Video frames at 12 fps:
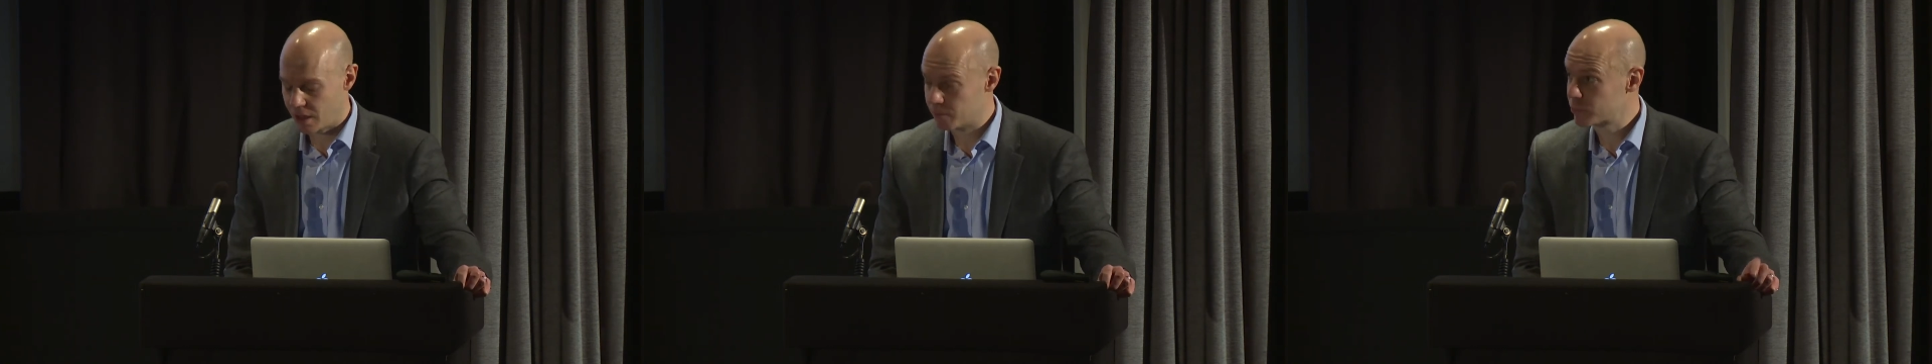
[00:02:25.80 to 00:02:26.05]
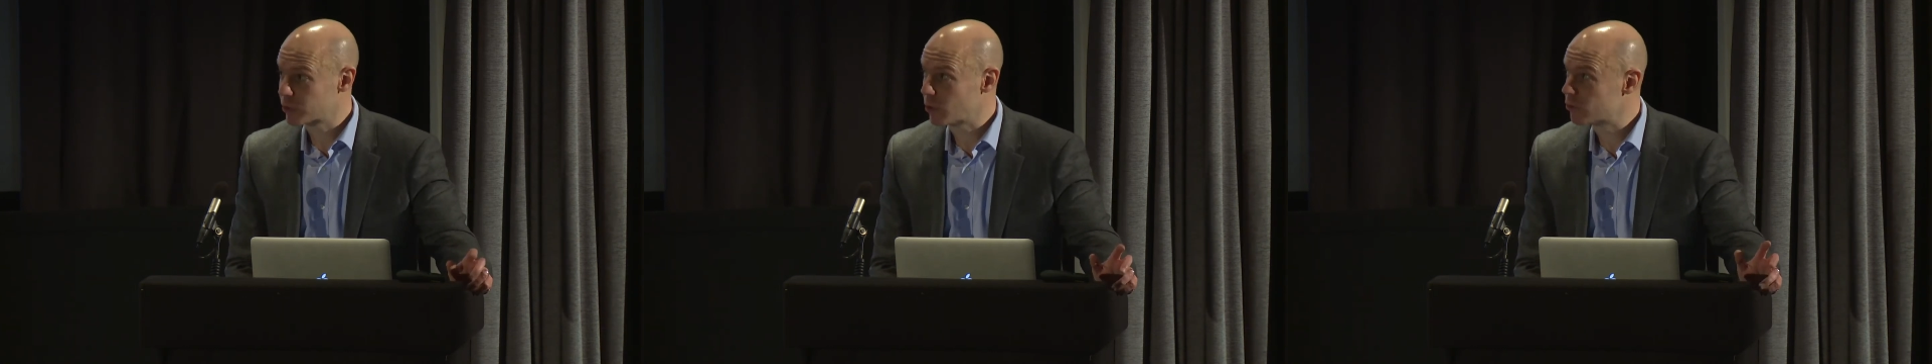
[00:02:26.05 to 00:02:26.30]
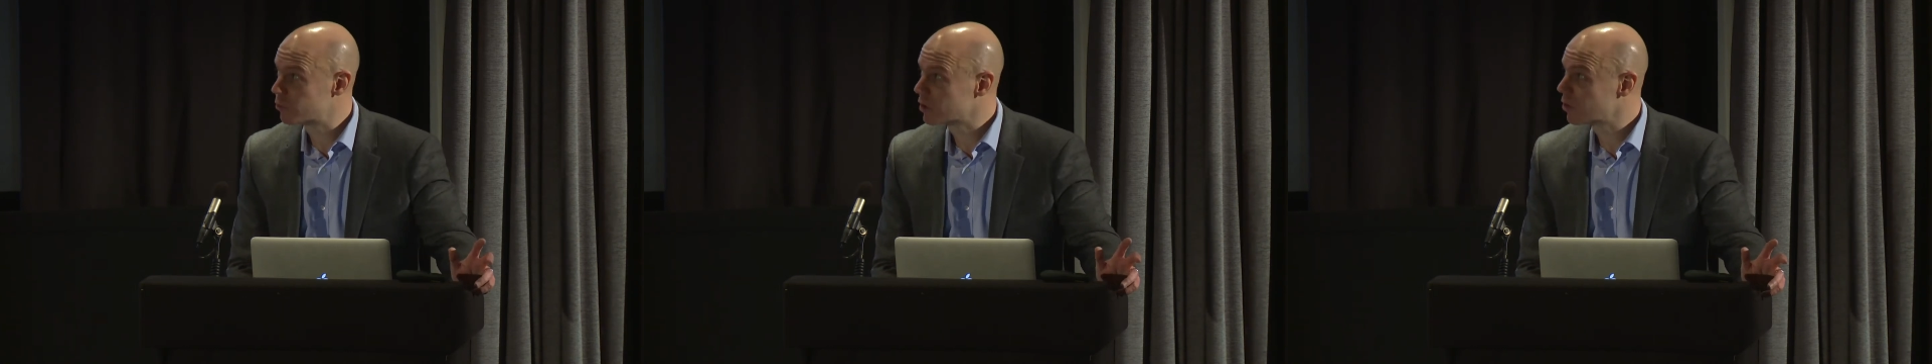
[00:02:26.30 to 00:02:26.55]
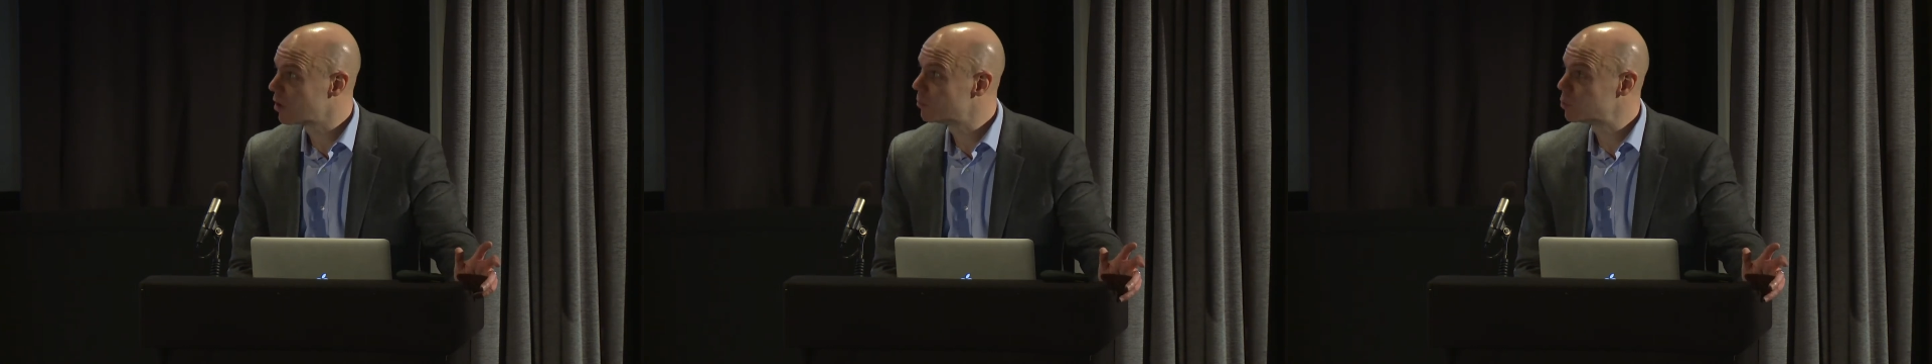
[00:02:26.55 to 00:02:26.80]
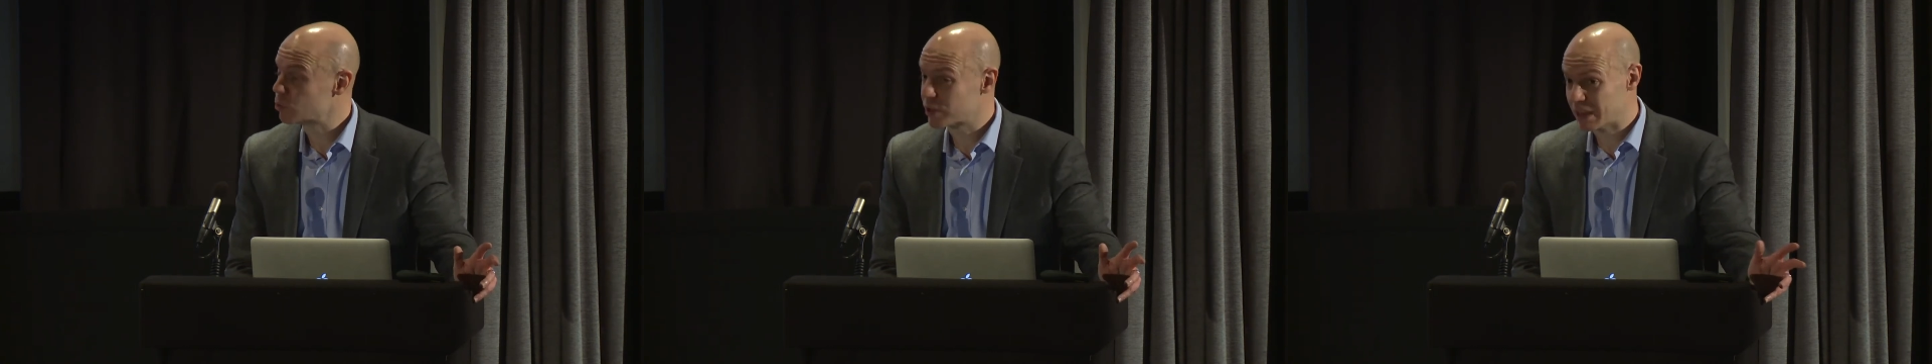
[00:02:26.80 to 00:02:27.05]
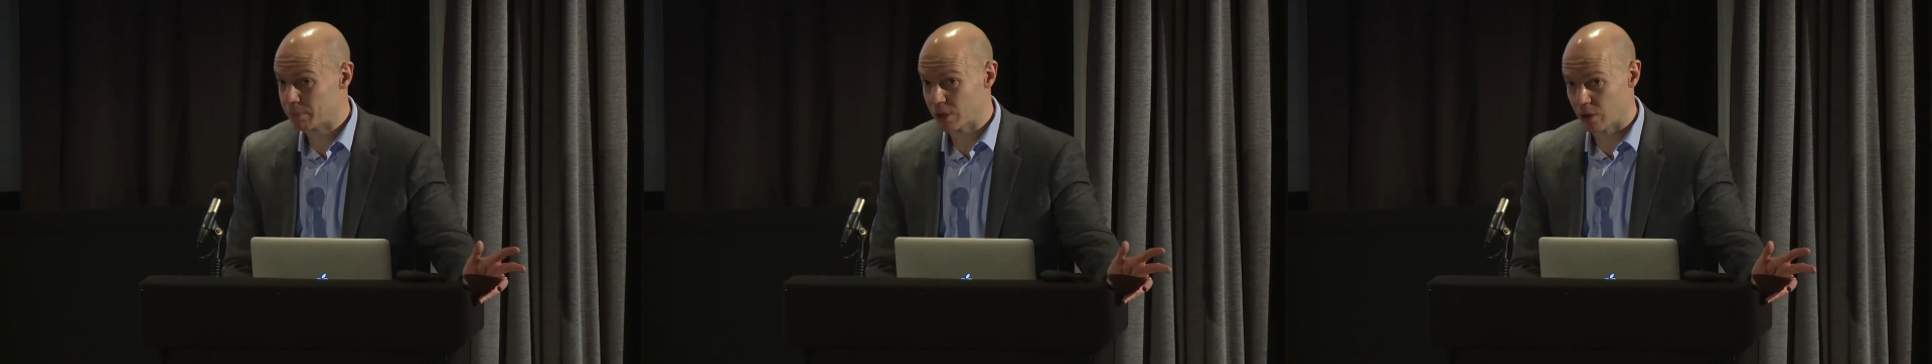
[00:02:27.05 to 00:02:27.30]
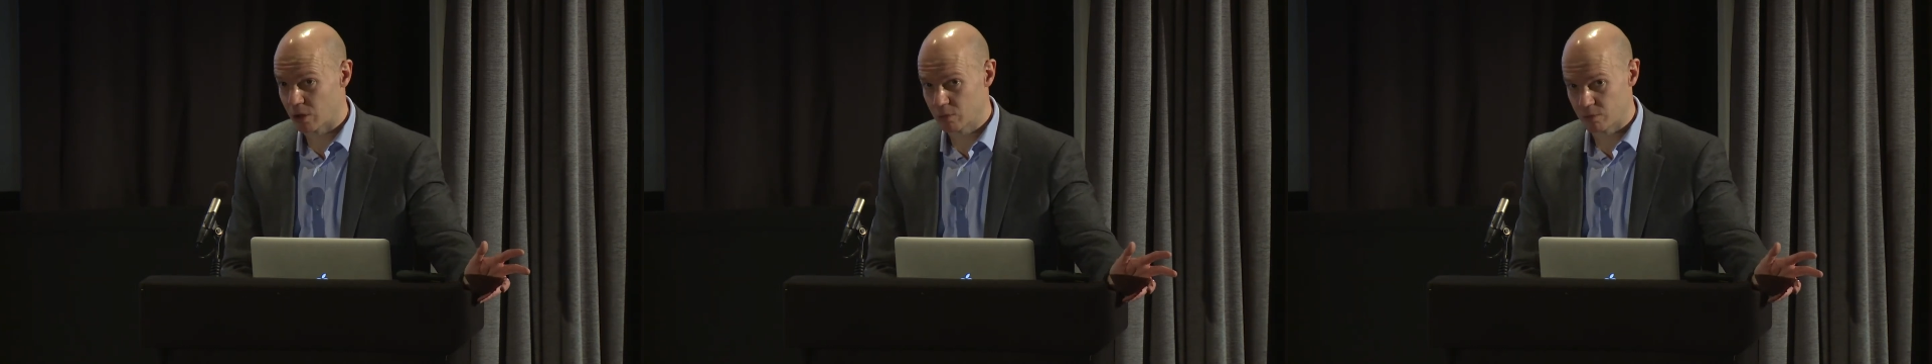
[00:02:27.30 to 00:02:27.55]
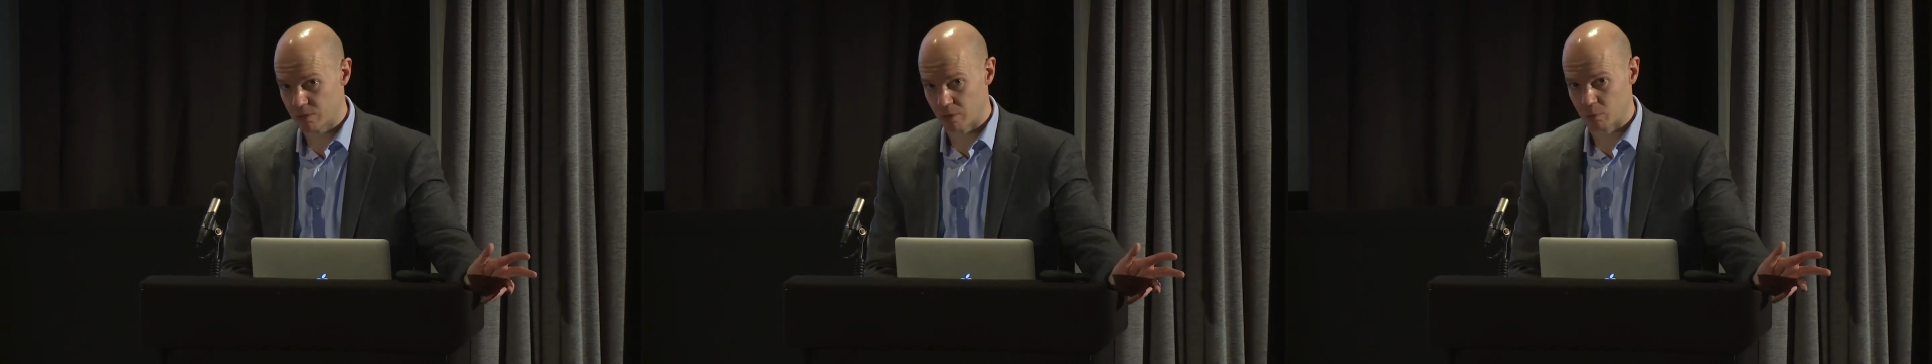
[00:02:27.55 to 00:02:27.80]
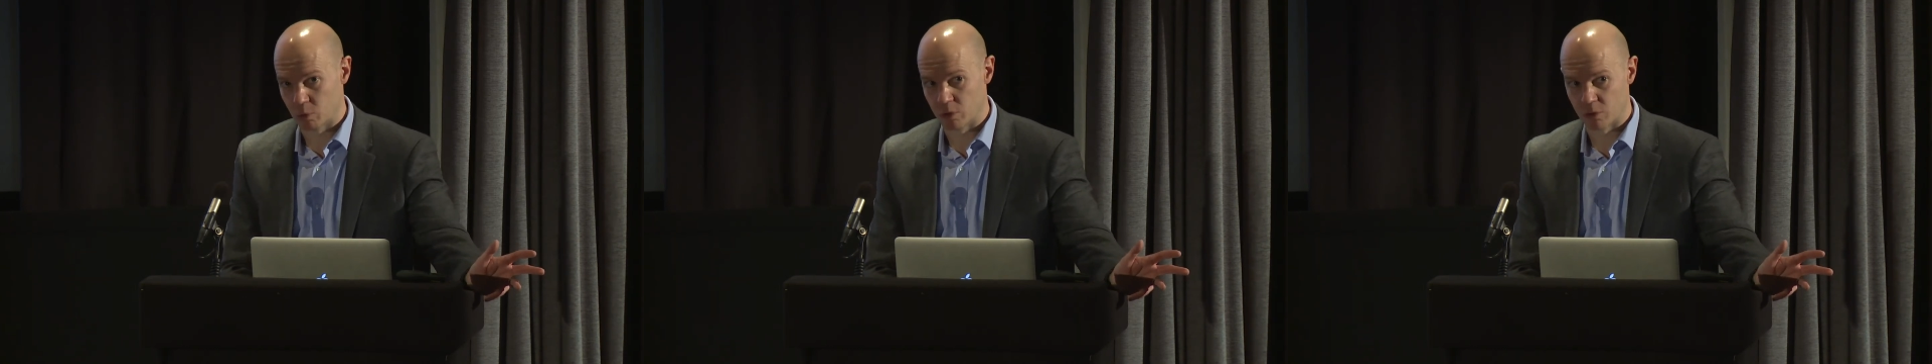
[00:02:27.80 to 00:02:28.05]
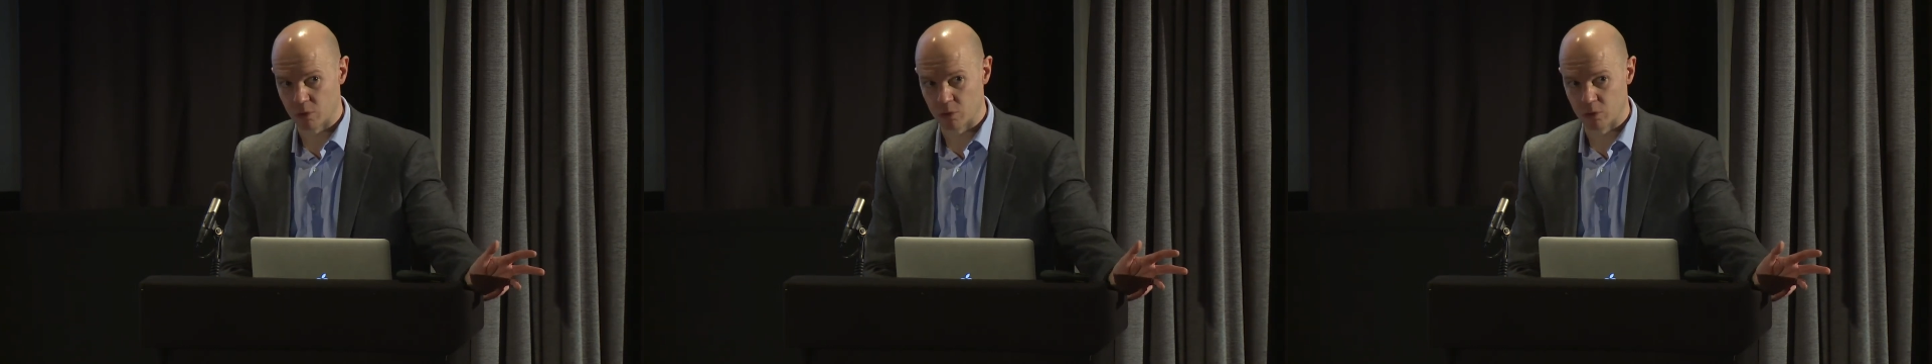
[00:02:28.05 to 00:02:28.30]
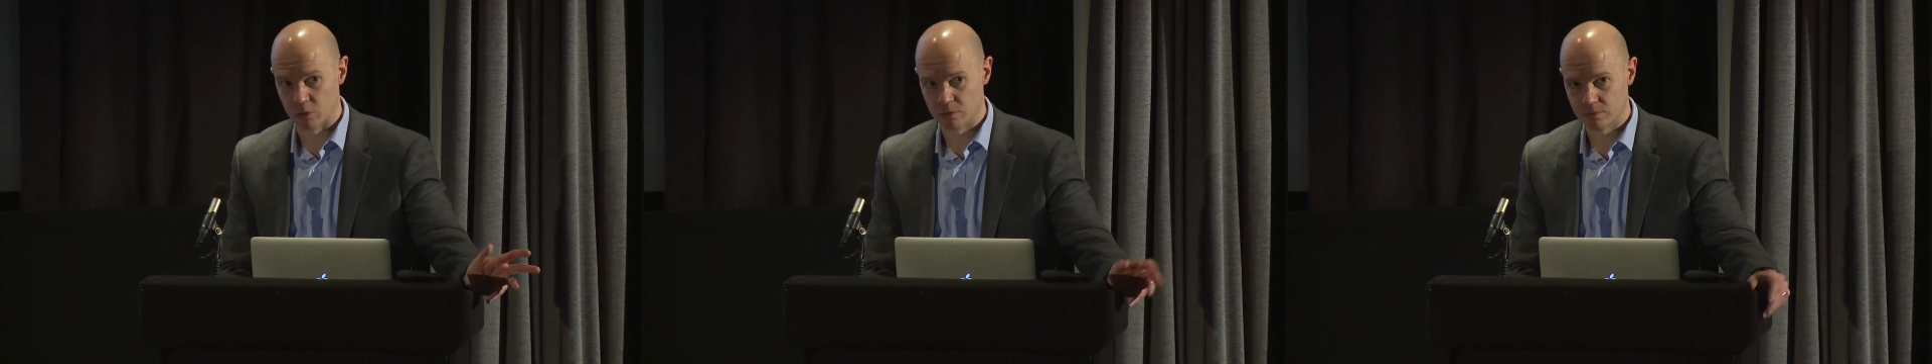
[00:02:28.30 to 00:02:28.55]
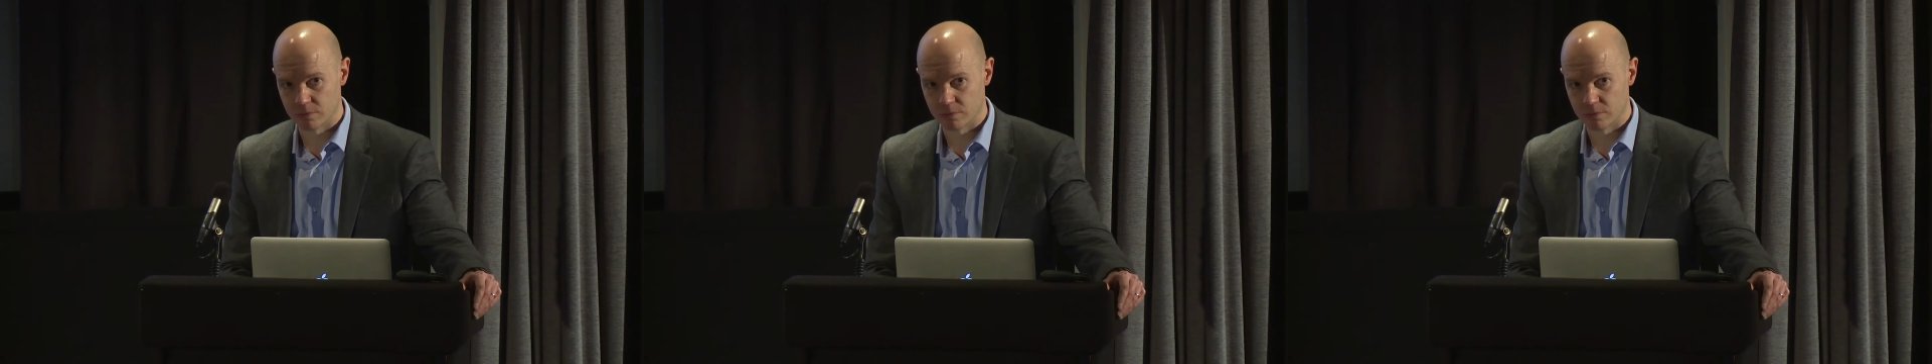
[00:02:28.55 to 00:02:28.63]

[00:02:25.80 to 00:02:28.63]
So, for example, GDPR, which I'm sure